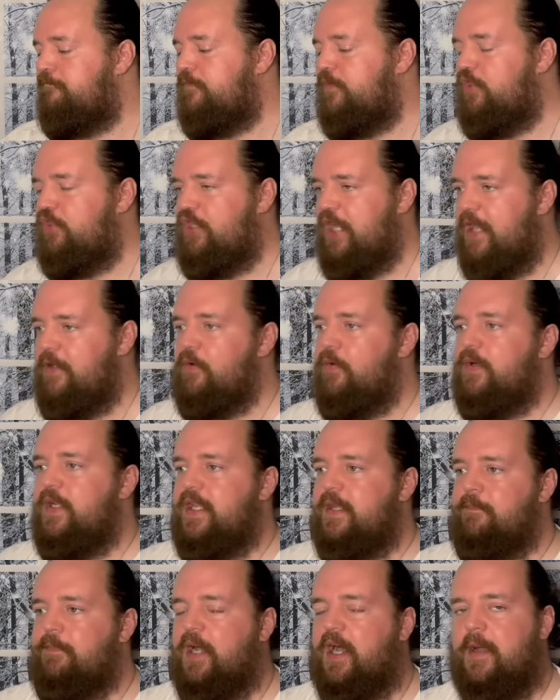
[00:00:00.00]

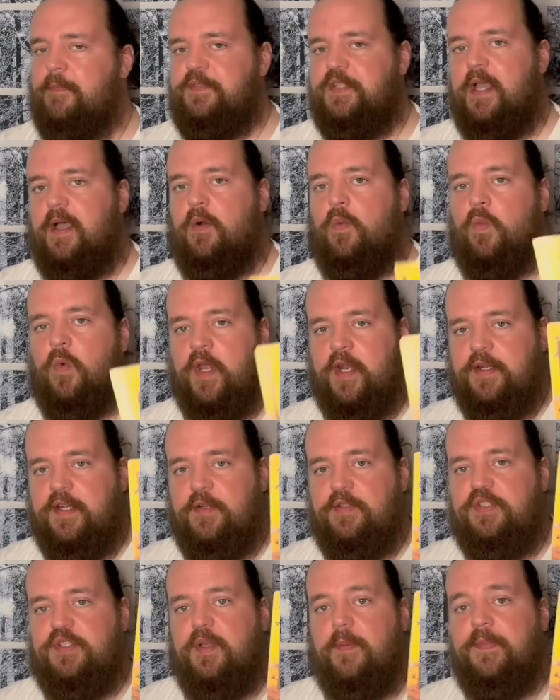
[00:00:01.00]
generally pops out when
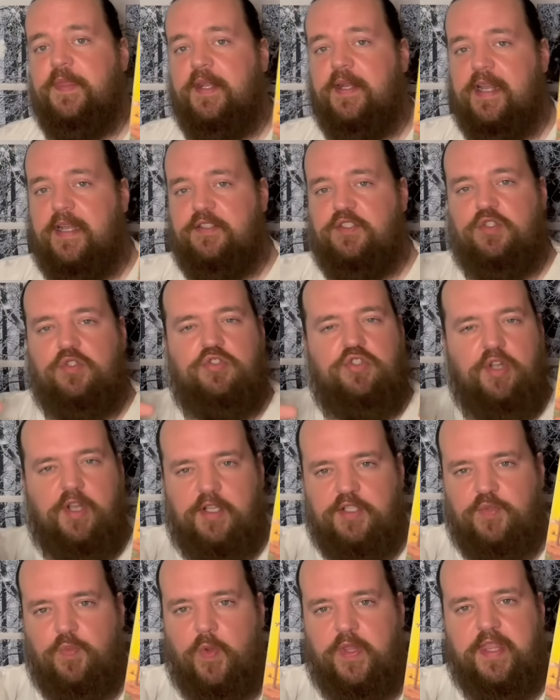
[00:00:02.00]
there's something that's
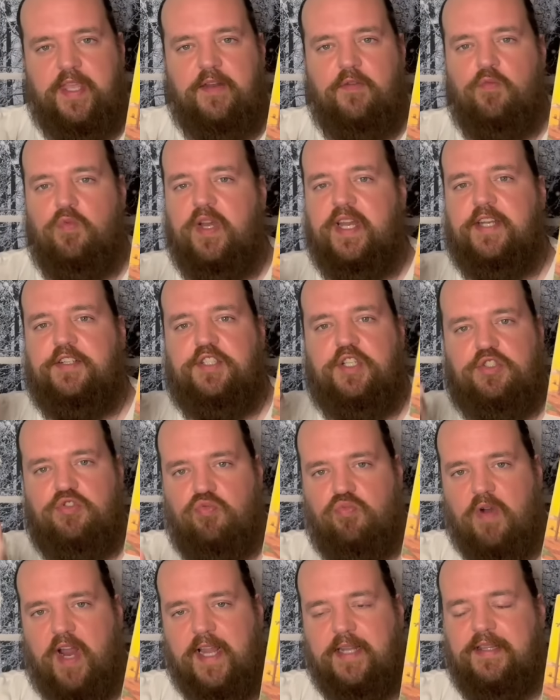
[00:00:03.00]
just within reach. It's
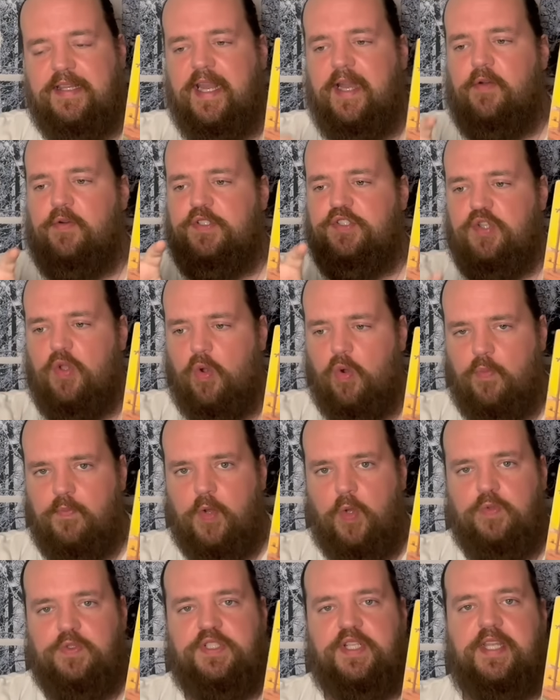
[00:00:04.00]
right there. It's
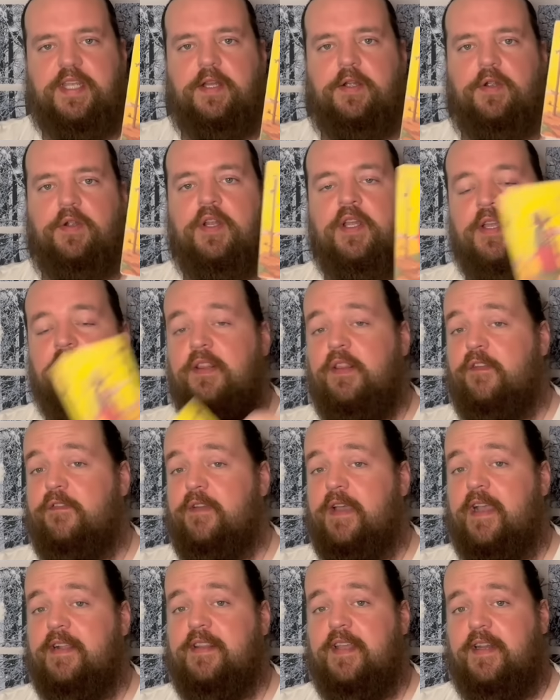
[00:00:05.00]
almost here. The
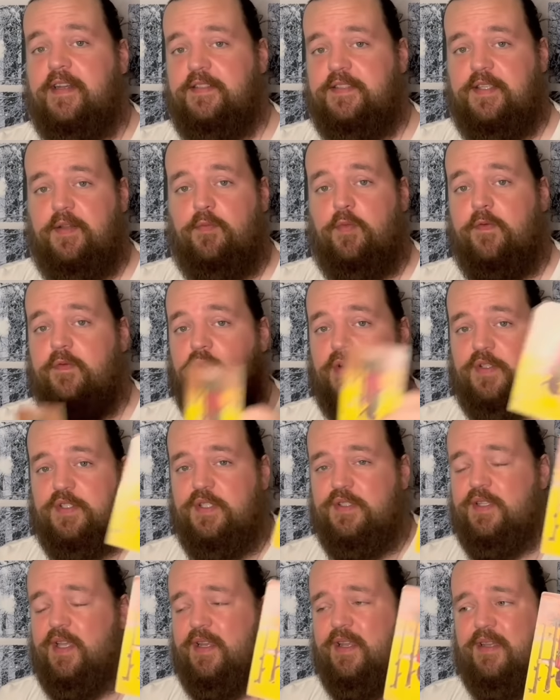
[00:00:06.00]
fact that it's in reverse
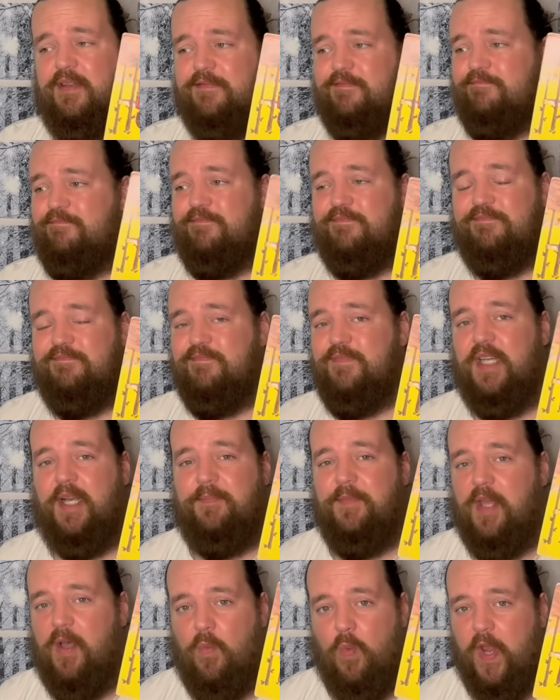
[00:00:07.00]
is like, mm, I'm
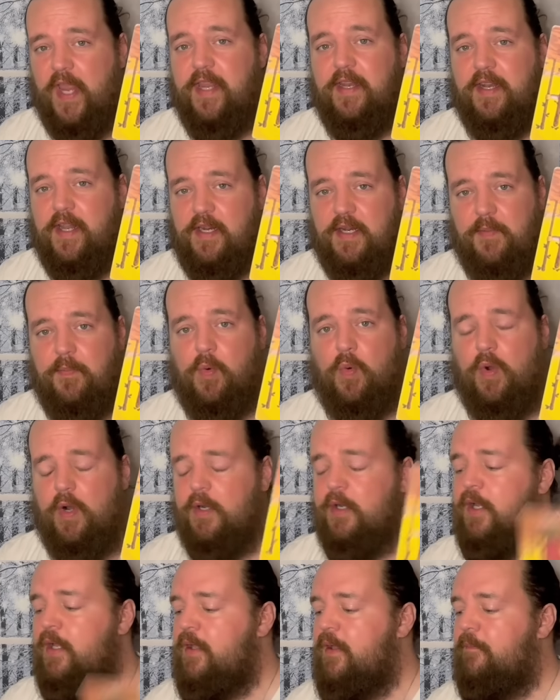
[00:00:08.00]
not waiting anymore.
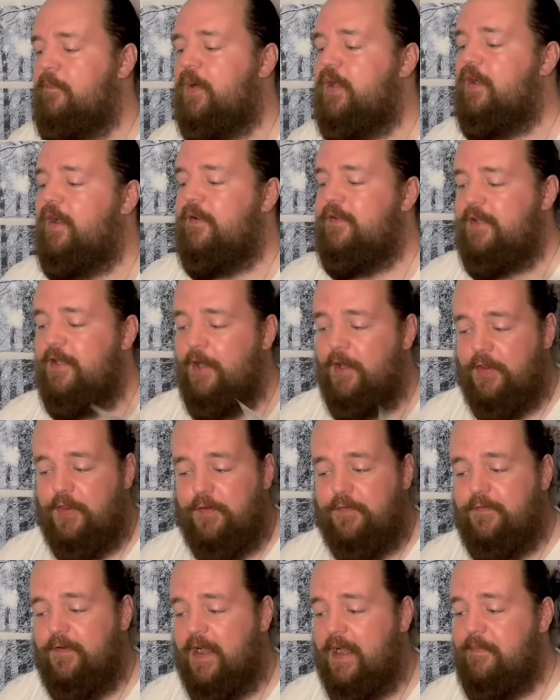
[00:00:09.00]
But another
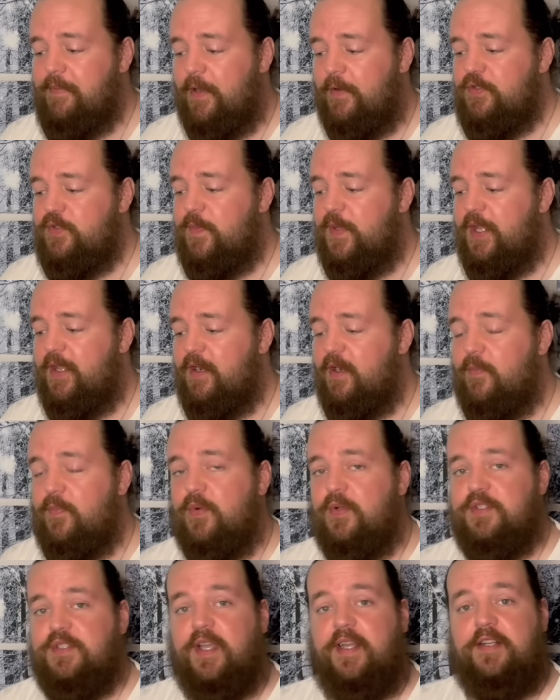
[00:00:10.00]
vibe I was picking up
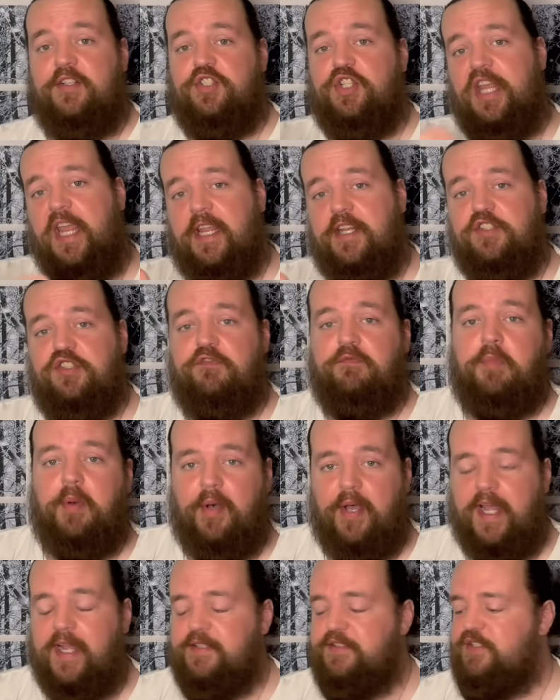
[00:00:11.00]
was like change of
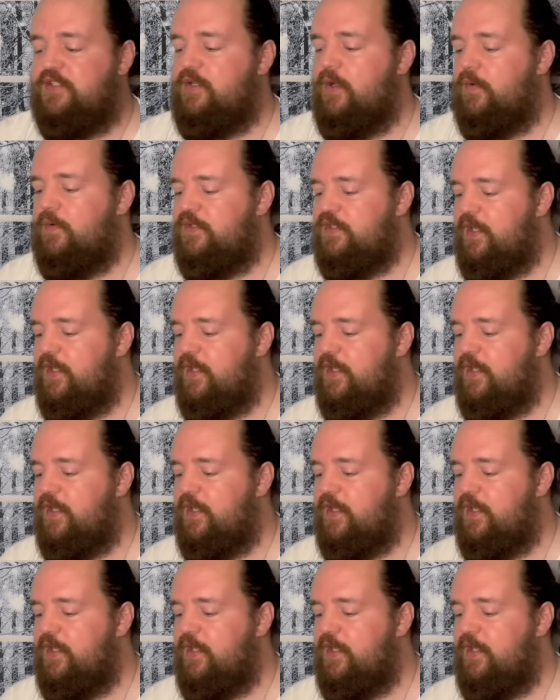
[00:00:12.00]
plan. So it's